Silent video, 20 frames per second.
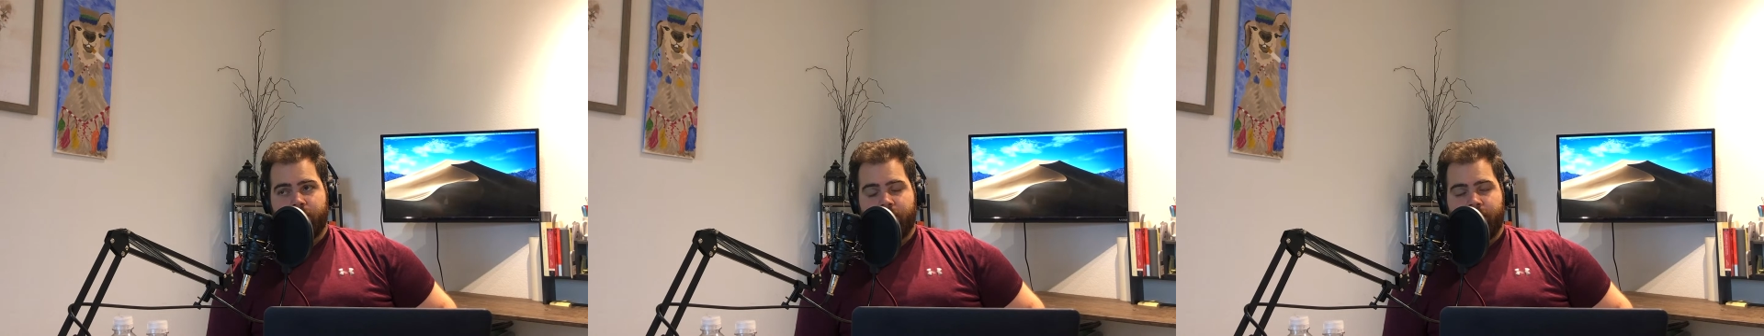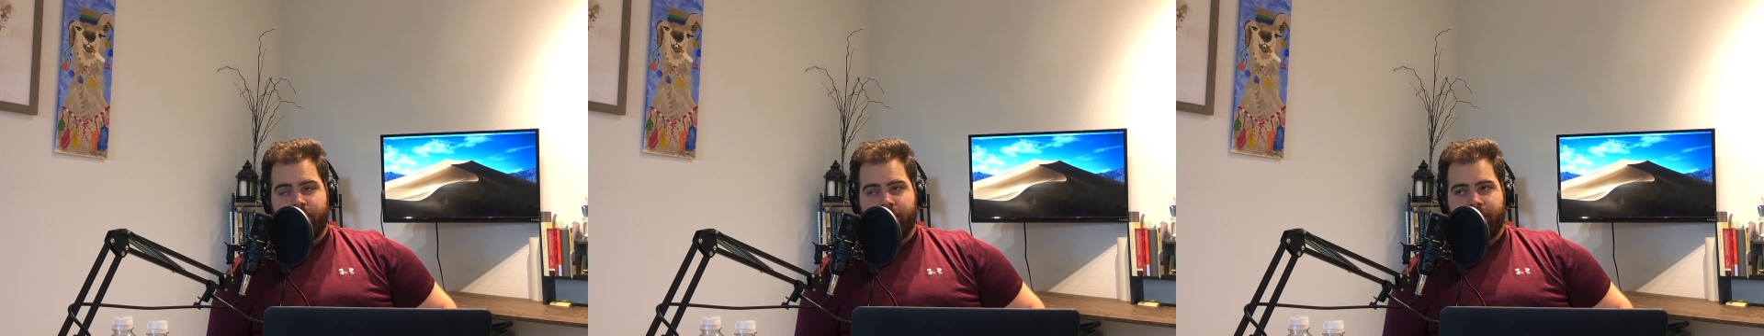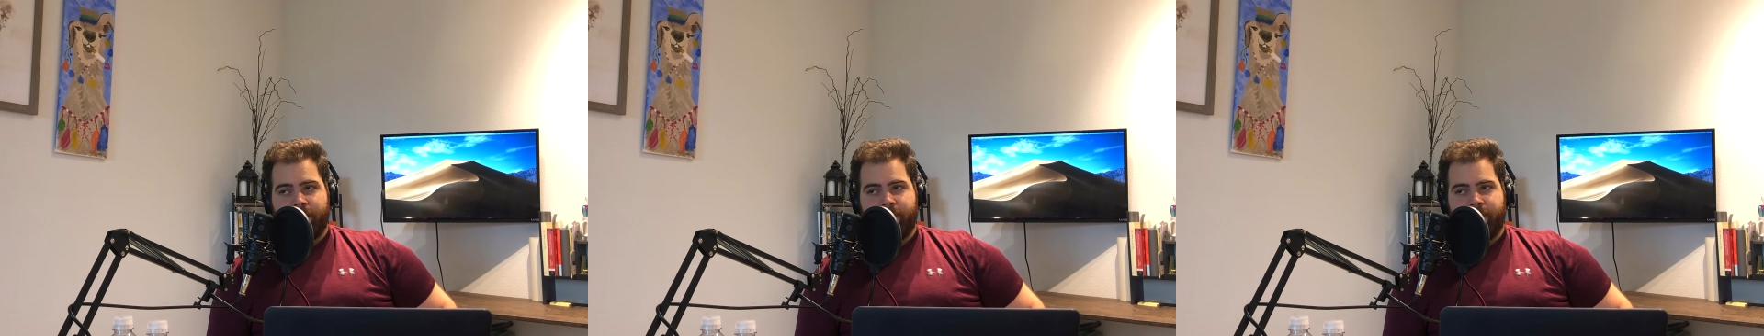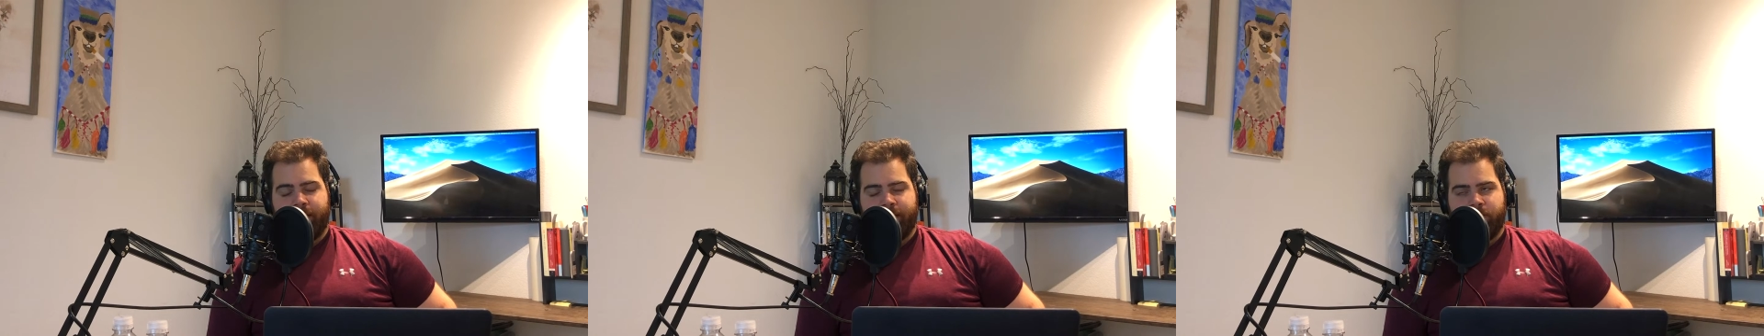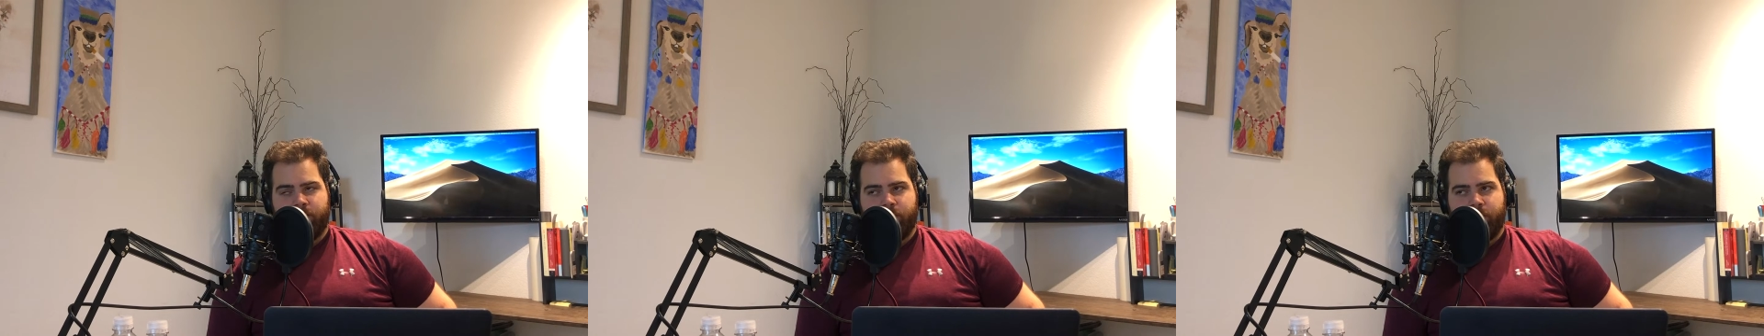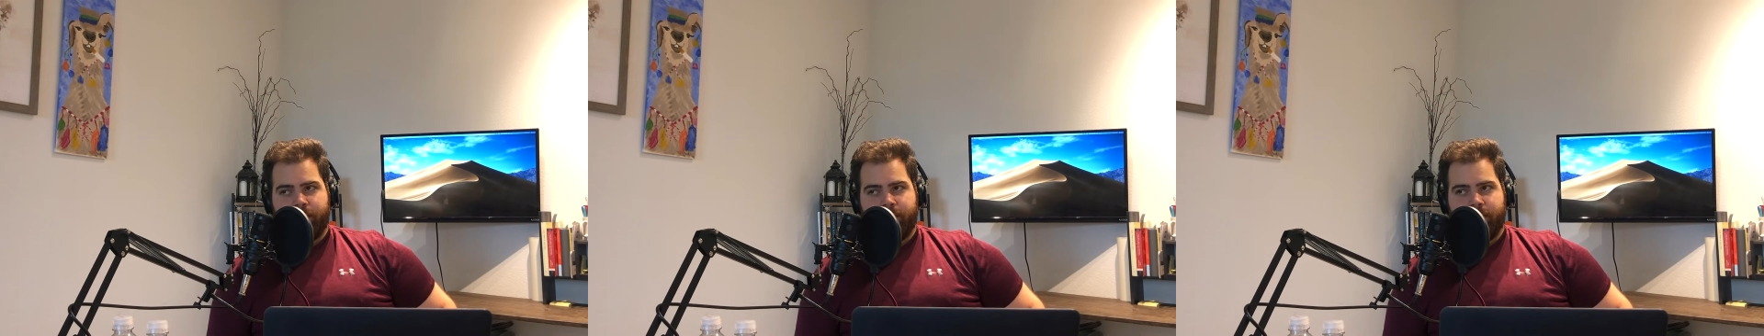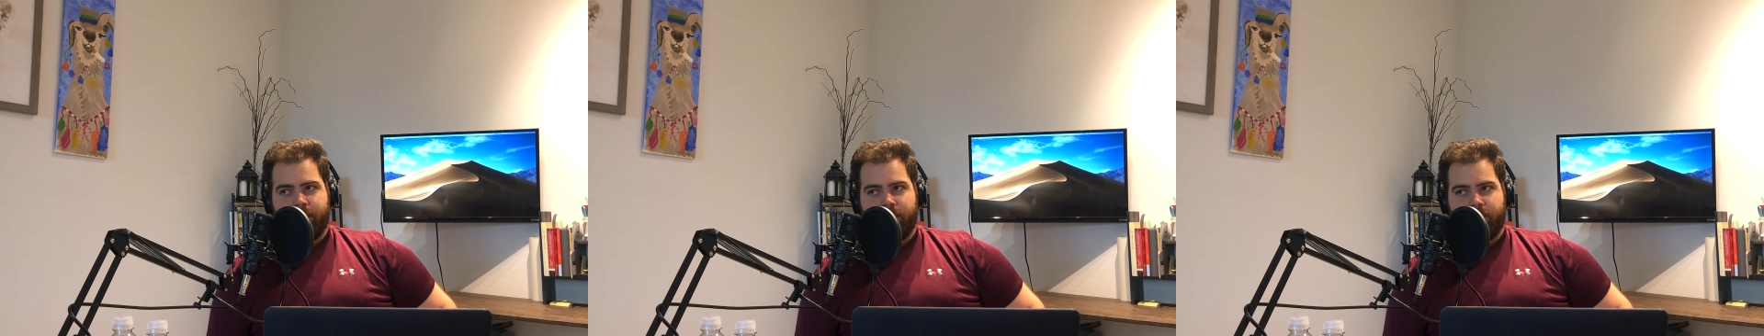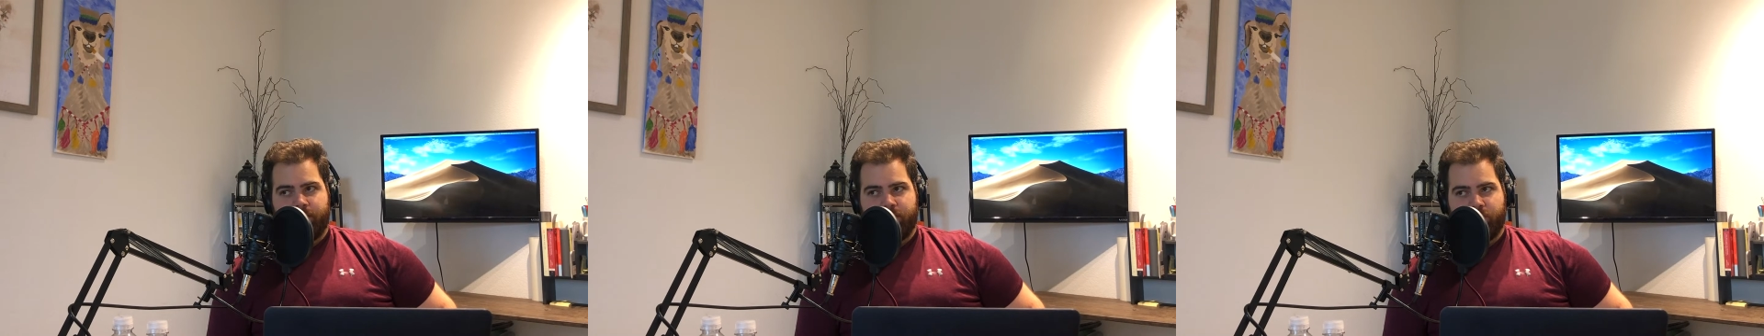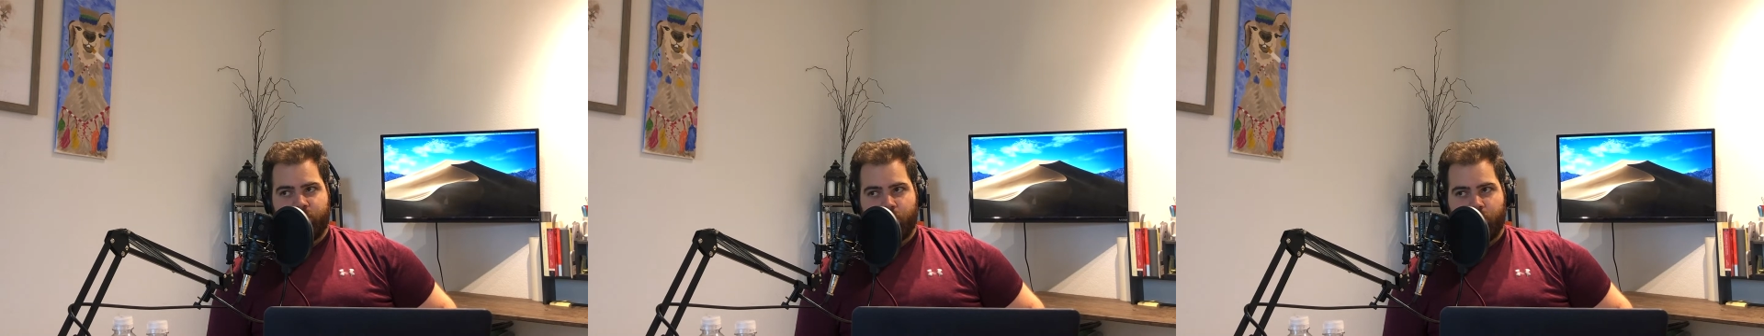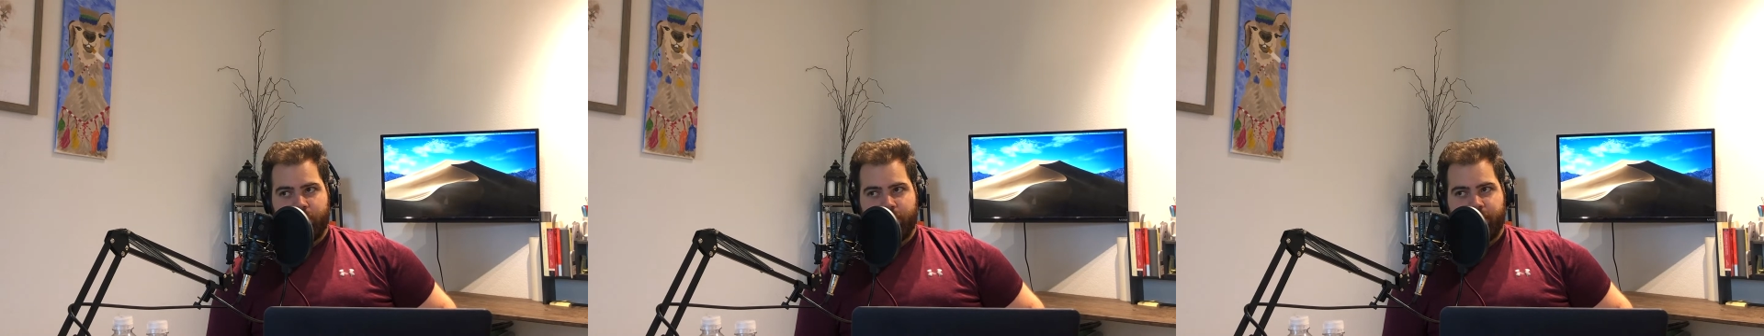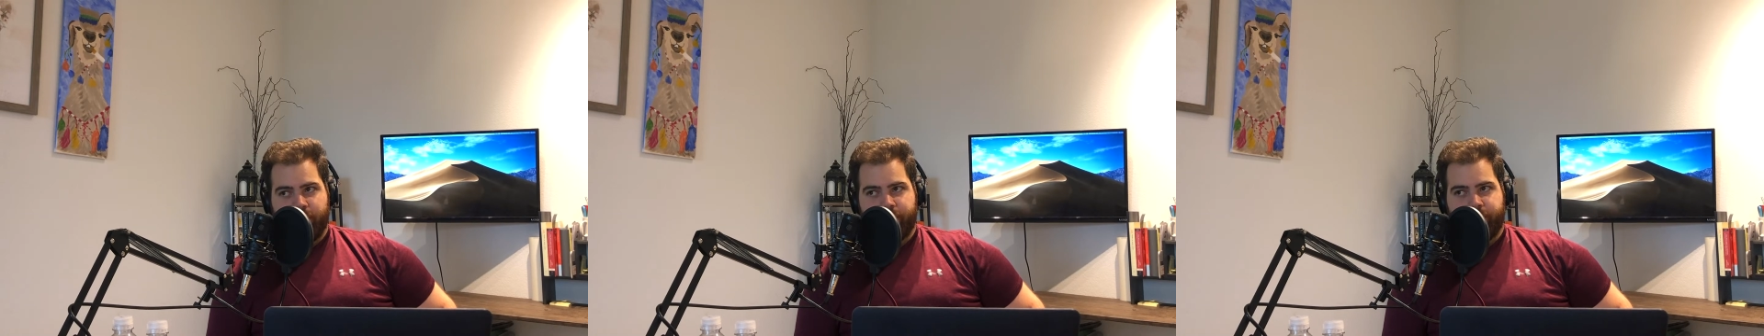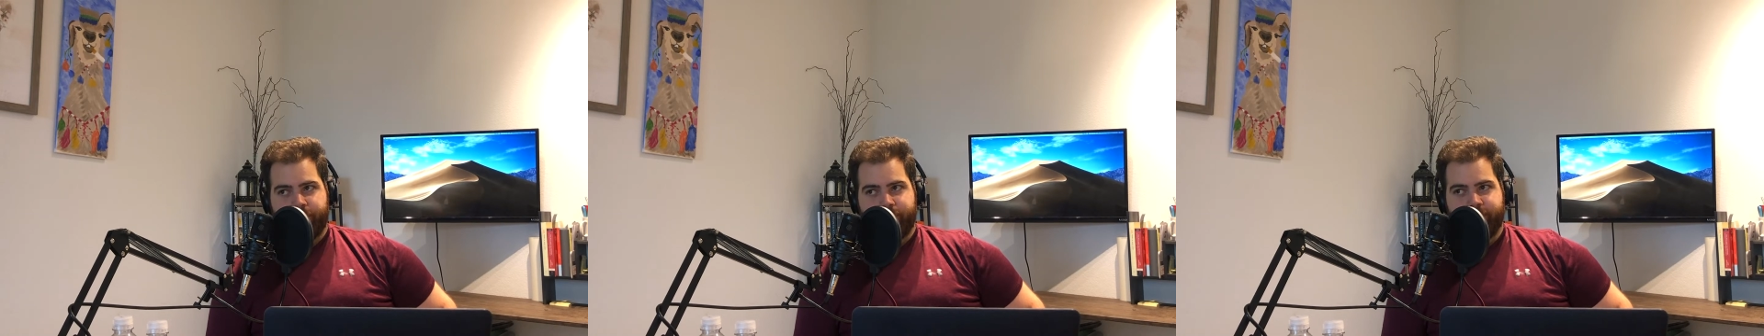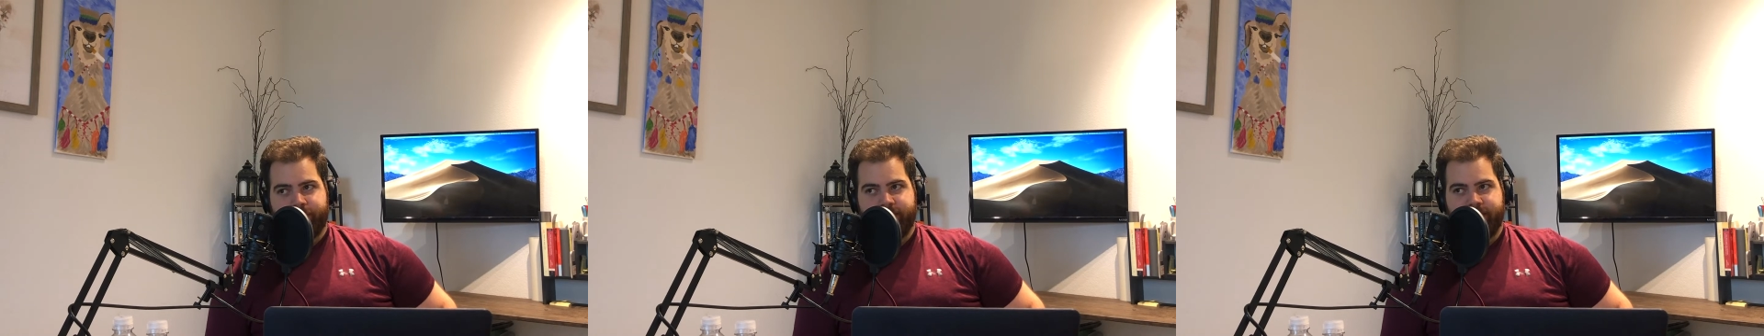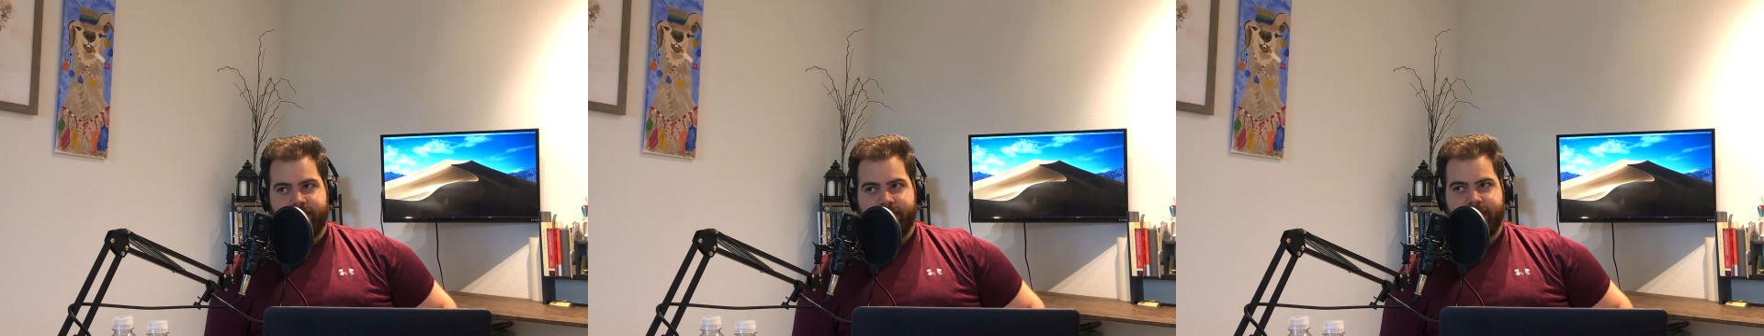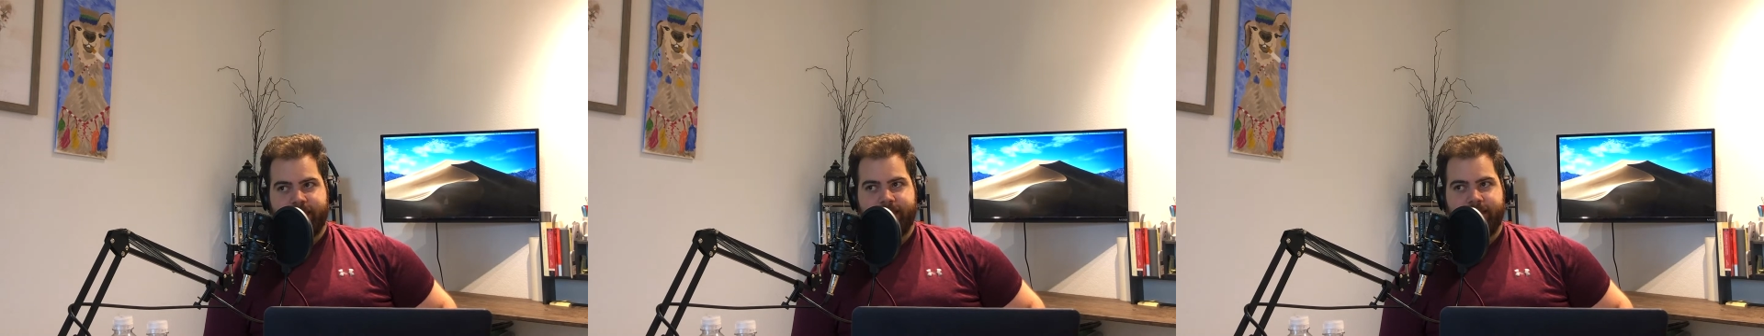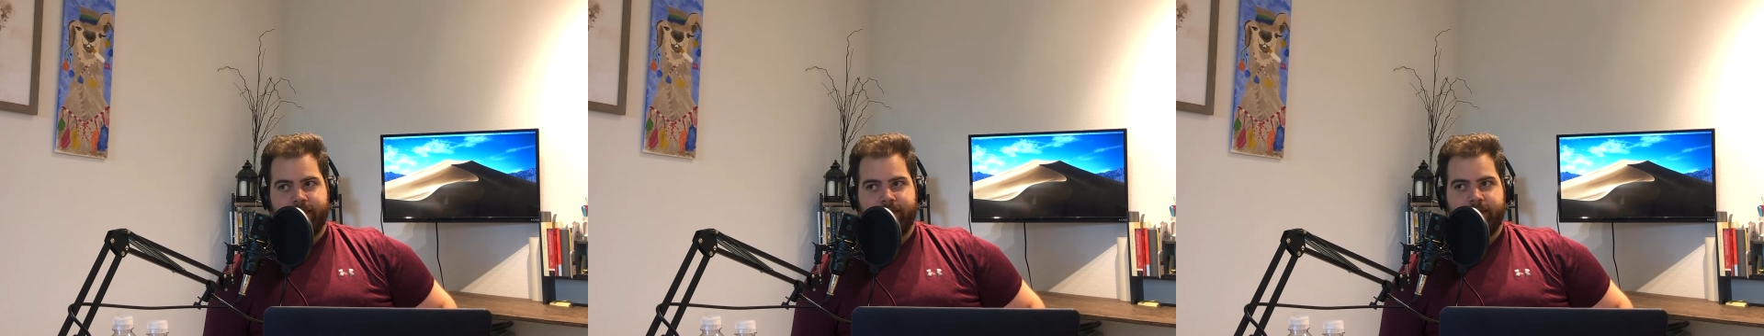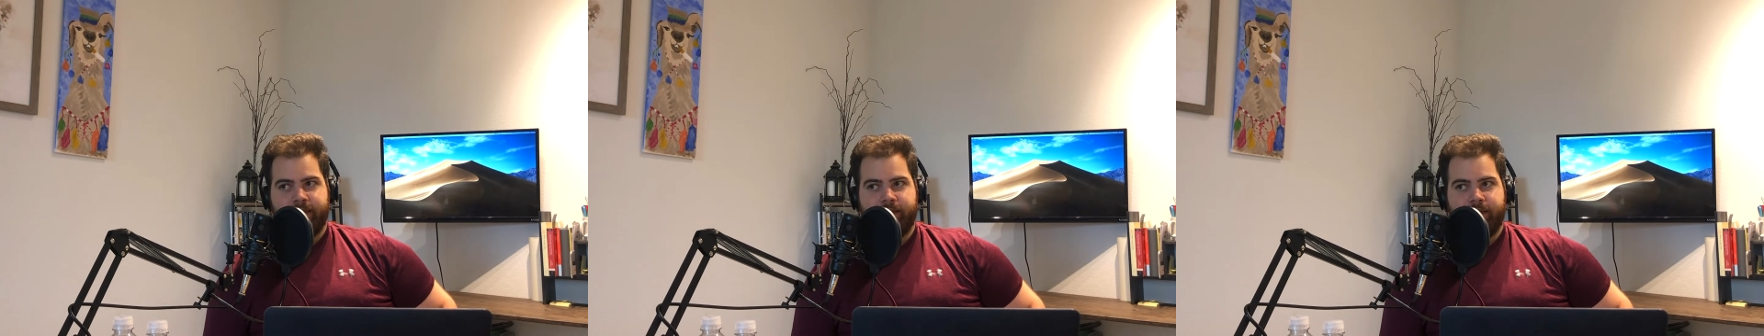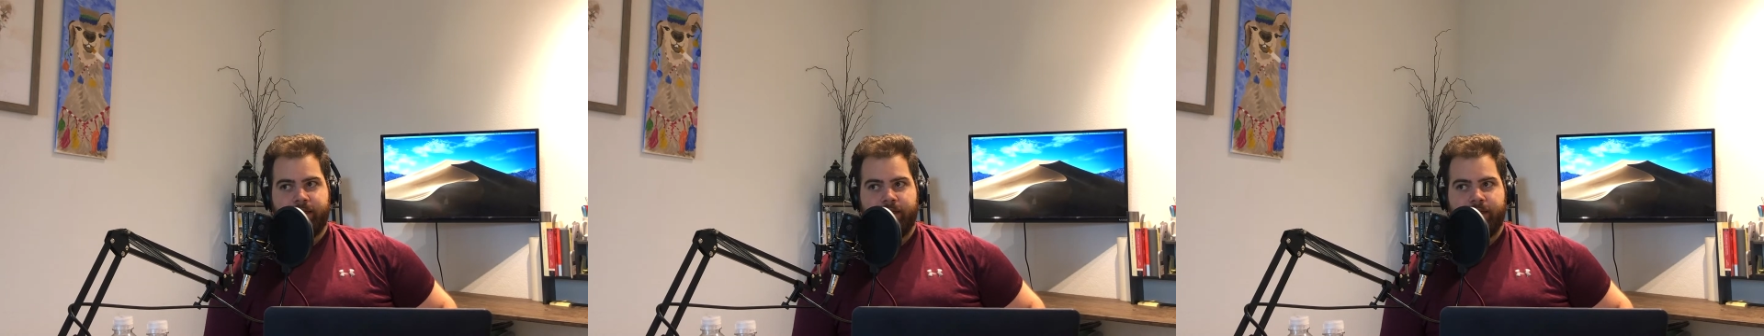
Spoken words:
I graduated in 2013,